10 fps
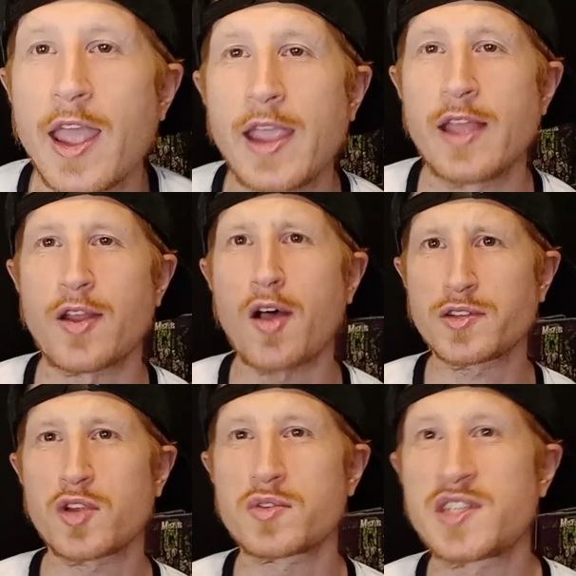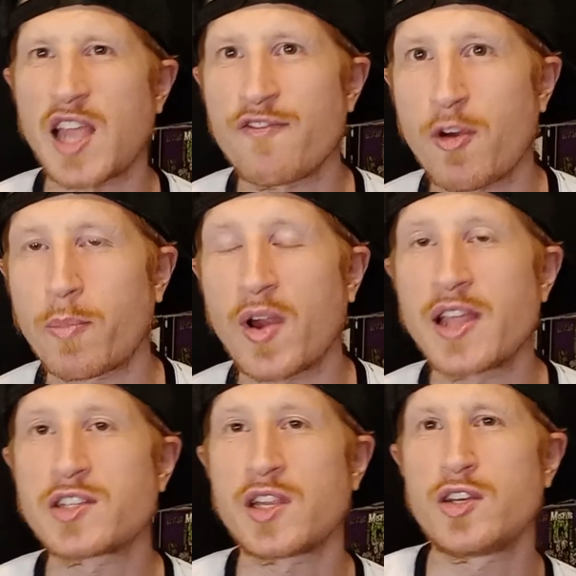And also Sampha
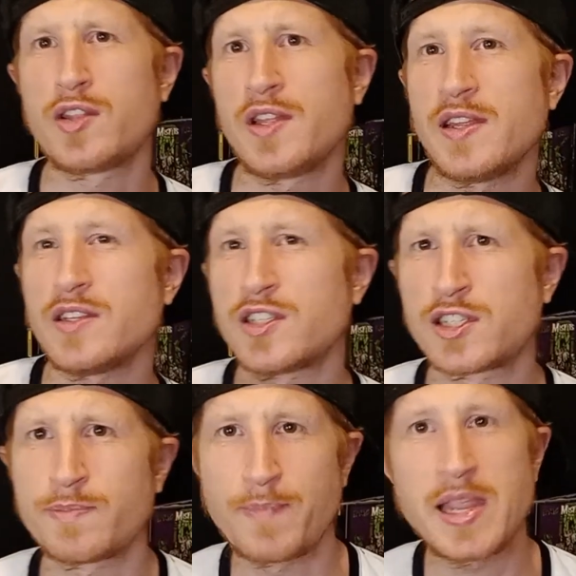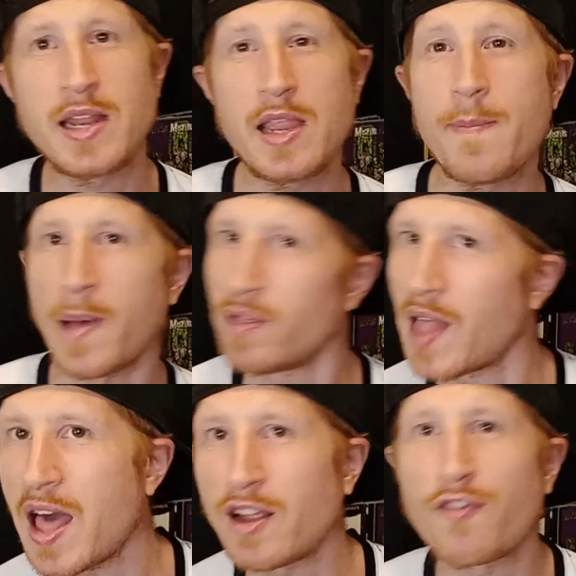breaks into these speedy
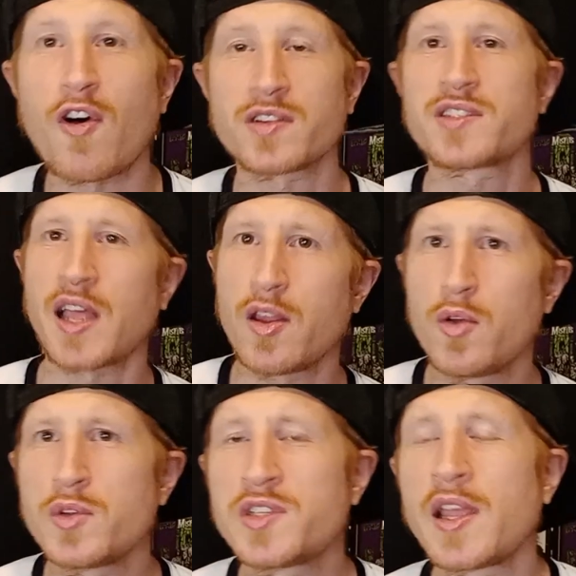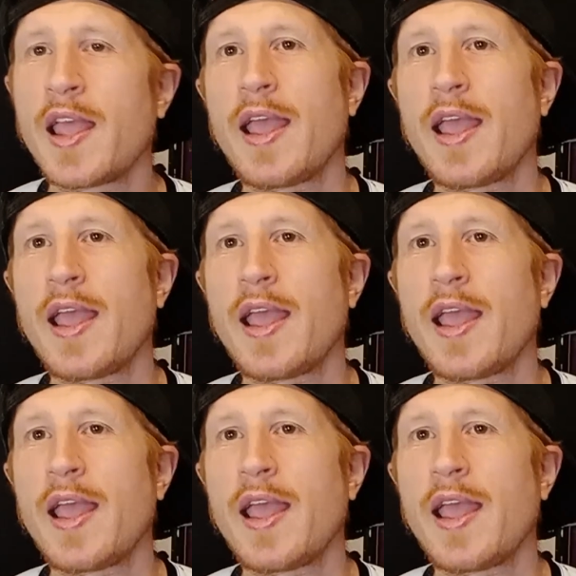melodic falsettos.